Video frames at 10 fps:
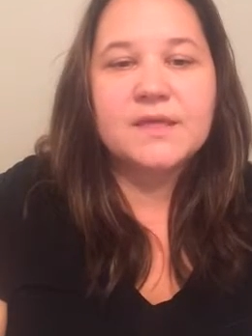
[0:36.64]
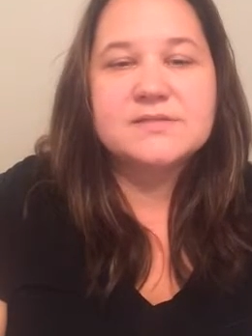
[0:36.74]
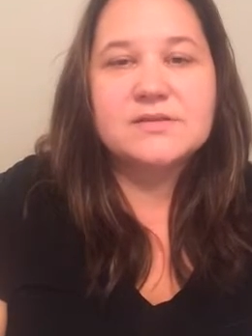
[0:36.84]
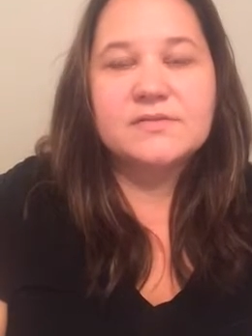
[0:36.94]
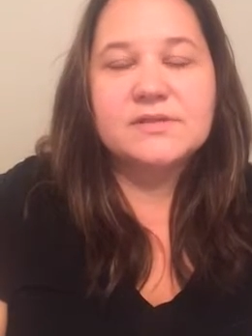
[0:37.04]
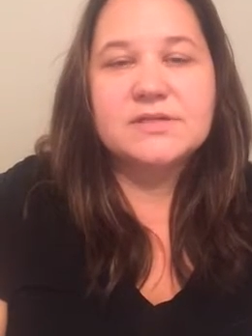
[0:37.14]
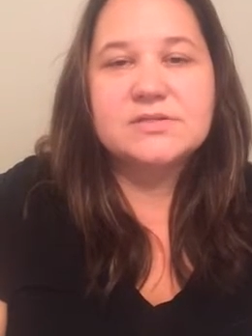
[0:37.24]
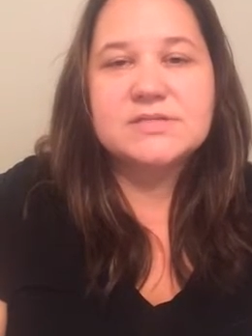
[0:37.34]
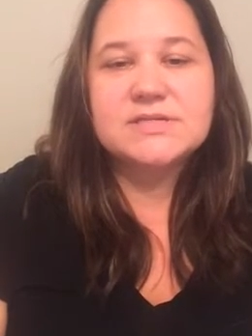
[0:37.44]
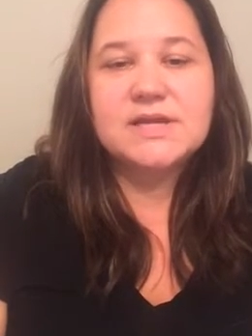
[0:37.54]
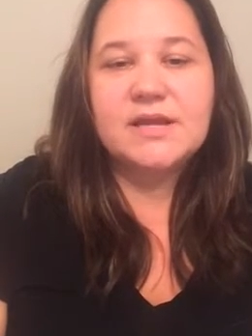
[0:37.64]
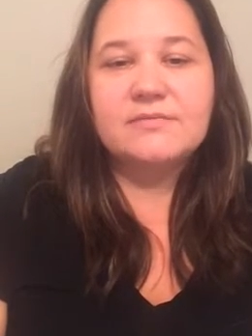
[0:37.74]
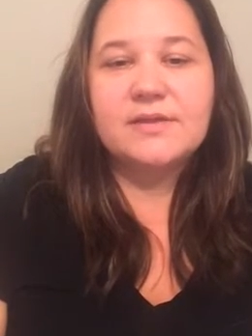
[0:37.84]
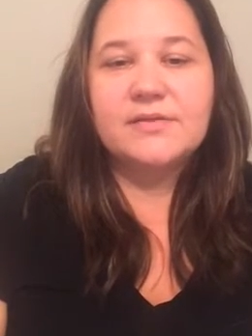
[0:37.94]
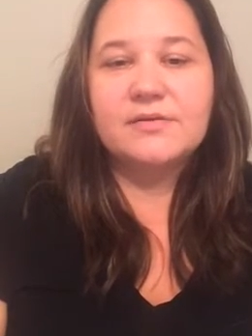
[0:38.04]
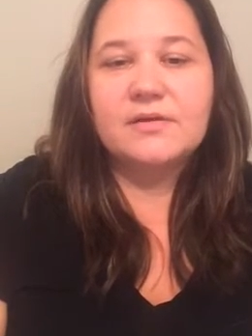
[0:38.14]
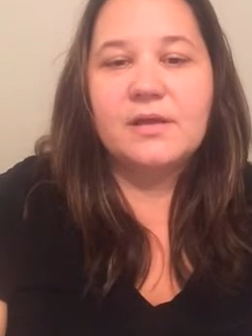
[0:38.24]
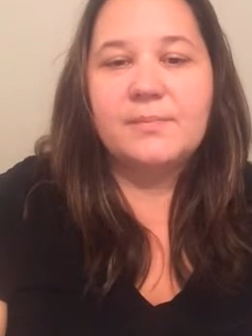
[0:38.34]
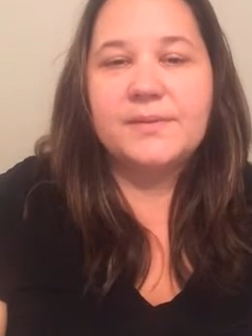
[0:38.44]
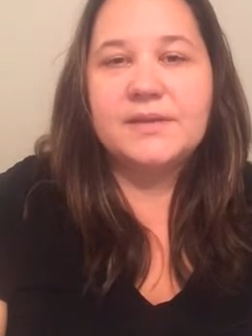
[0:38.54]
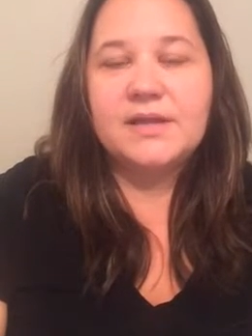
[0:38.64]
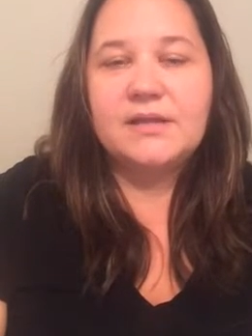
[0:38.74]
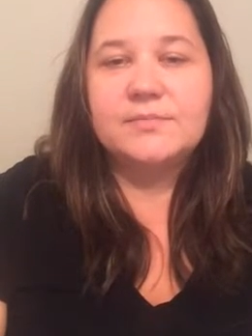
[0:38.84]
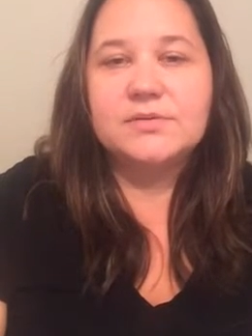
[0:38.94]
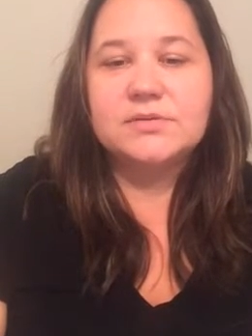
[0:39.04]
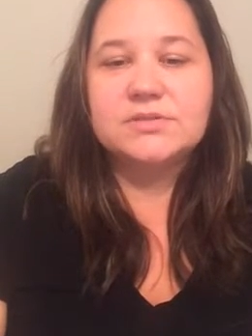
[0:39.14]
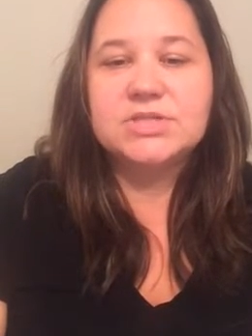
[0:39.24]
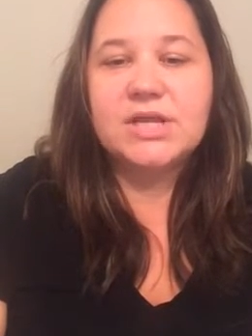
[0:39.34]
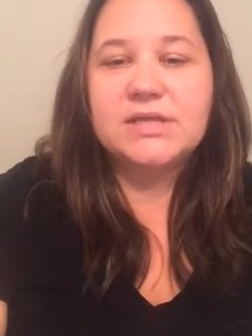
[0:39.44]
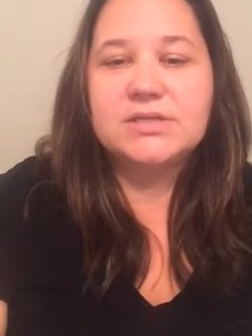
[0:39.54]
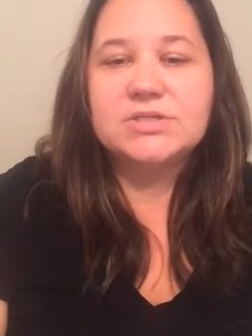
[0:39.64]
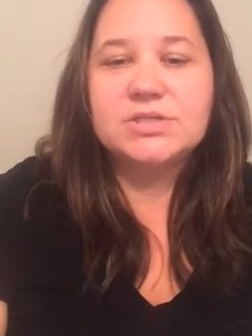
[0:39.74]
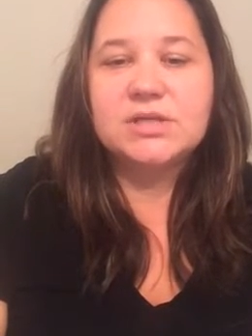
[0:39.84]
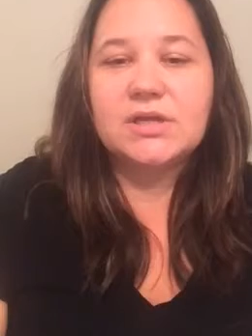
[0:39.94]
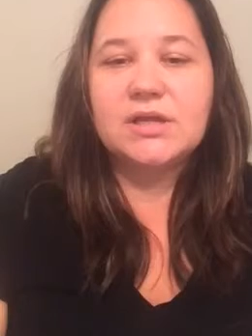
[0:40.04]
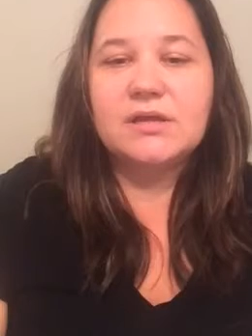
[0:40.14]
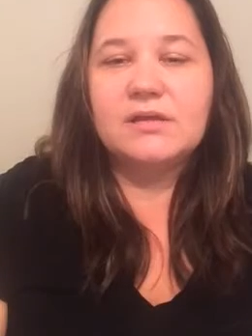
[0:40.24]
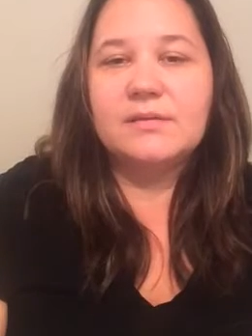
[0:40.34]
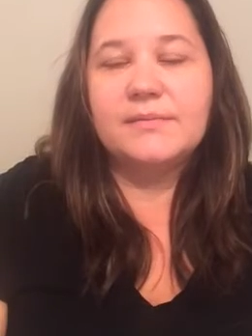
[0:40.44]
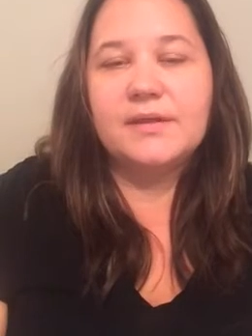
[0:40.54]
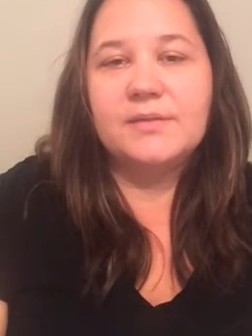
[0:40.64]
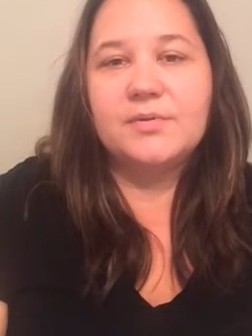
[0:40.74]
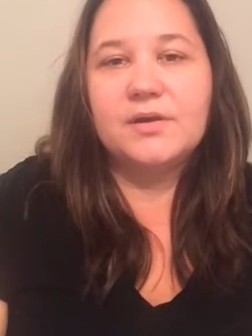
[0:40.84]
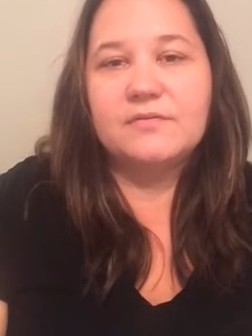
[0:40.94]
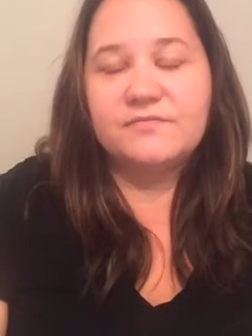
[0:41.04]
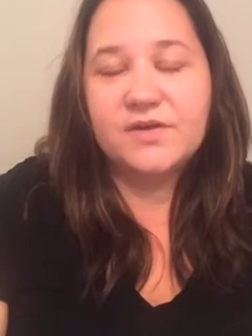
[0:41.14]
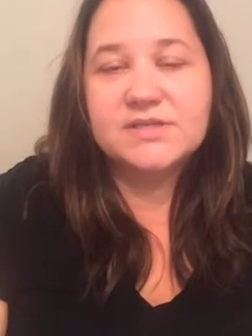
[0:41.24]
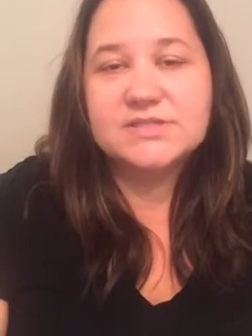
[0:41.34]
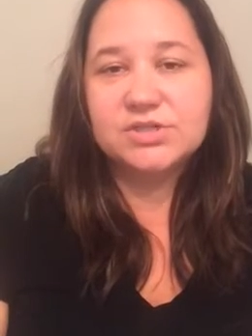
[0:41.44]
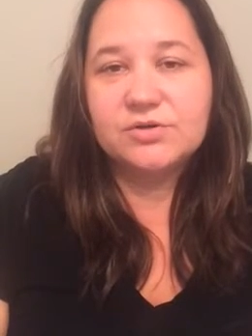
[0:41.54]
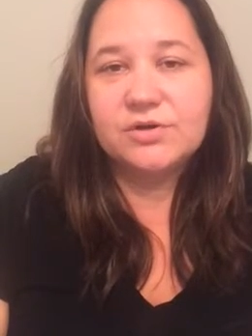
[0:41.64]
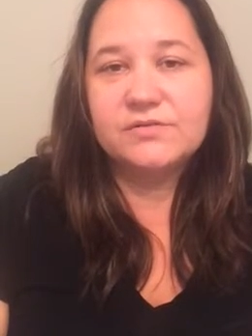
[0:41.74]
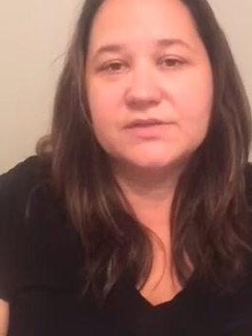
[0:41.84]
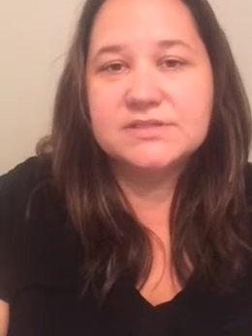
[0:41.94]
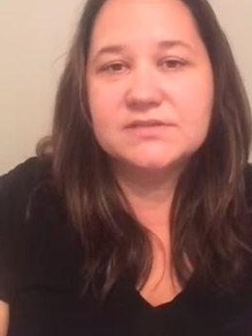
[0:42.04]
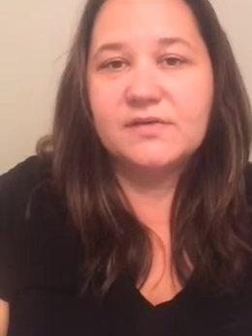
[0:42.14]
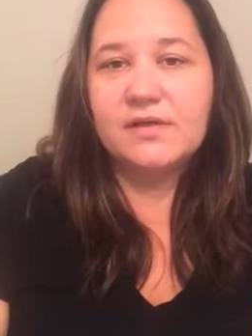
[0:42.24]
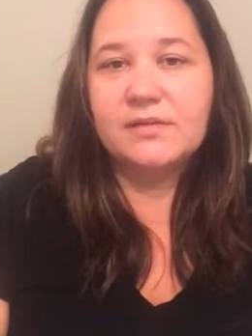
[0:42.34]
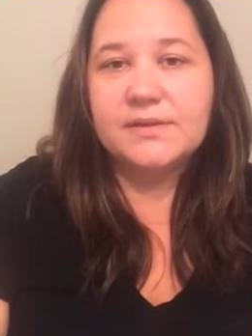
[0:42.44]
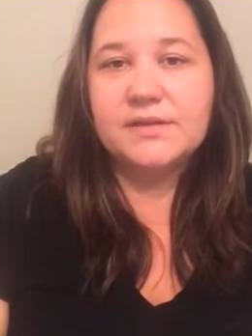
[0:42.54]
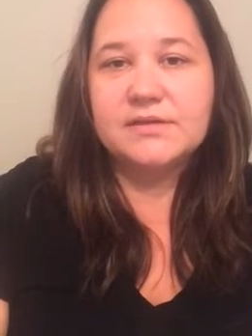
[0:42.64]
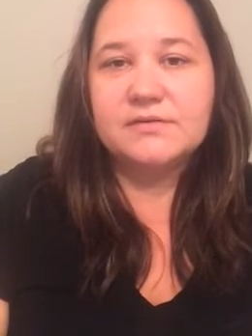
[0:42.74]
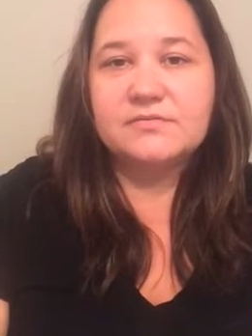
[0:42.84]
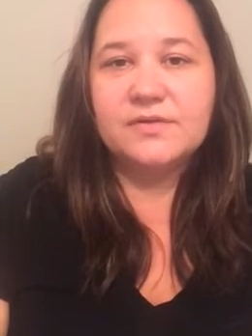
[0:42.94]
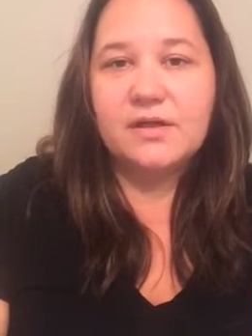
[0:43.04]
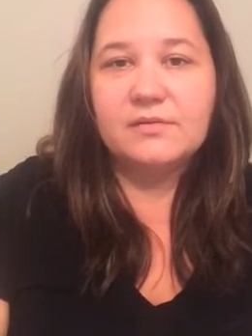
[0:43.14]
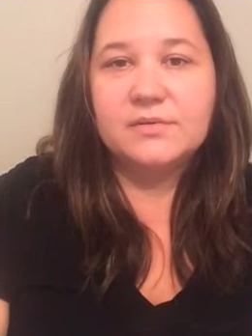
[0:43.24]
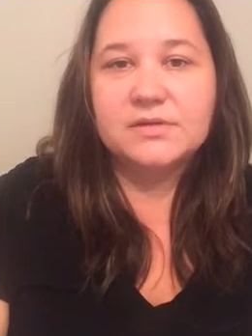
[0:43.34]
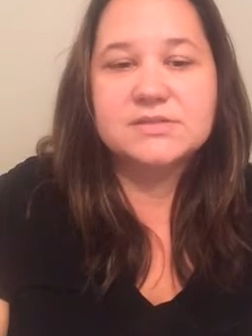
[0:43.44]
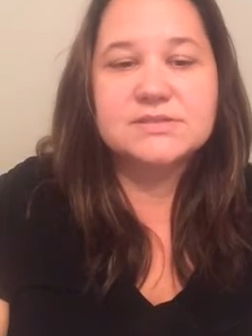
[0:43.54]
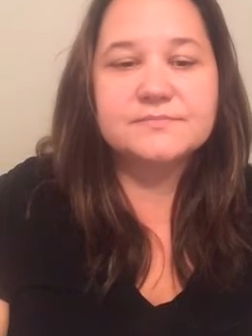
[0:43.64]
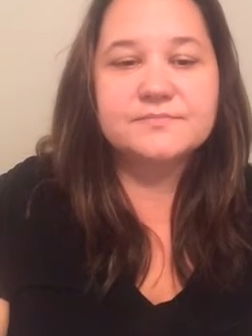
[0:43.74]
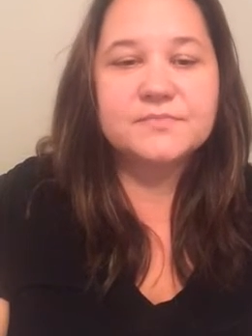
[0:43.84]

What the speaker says: Servant leaders today rather help enable change and foster growth and development of followers.